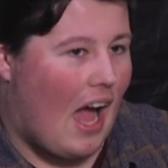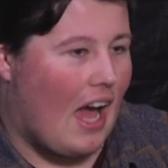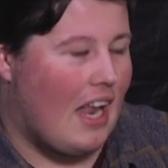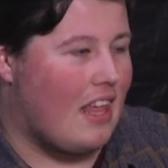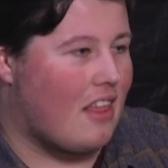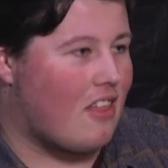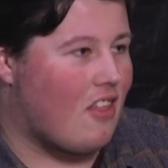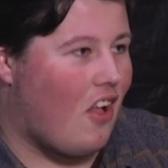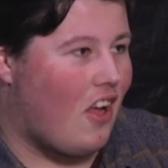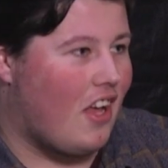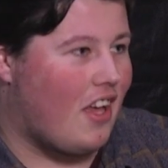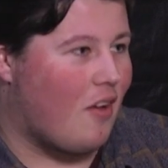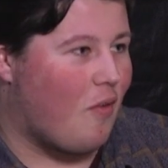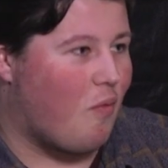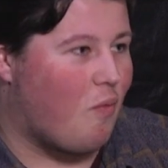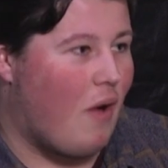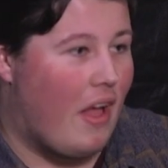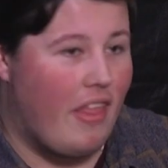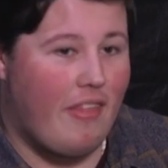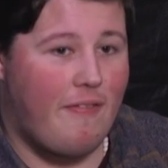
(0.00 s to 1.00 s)
And it's like,
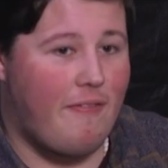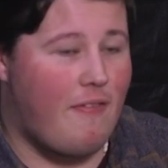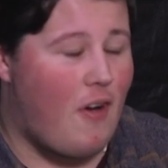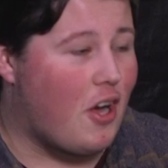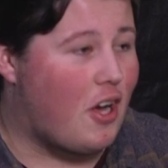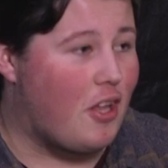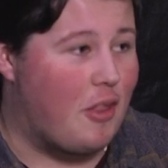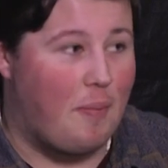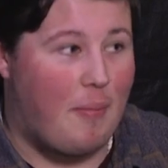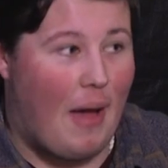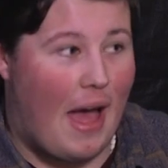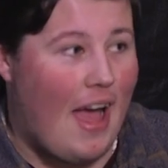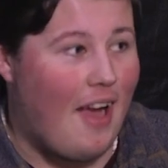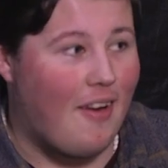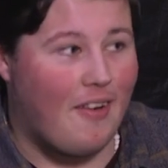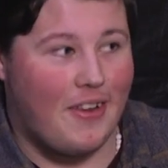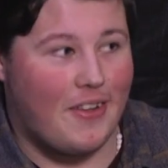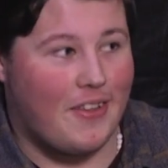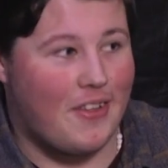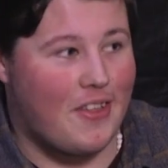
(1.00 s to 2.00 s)
where the fuck are the
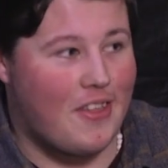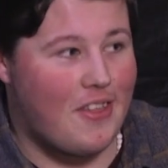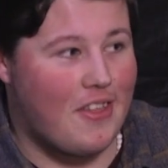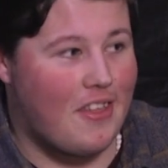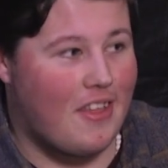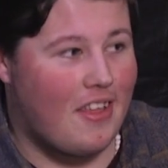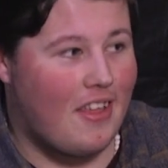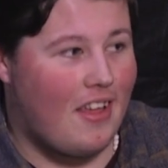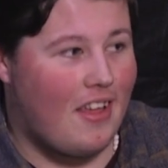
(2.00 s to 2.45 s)
parents?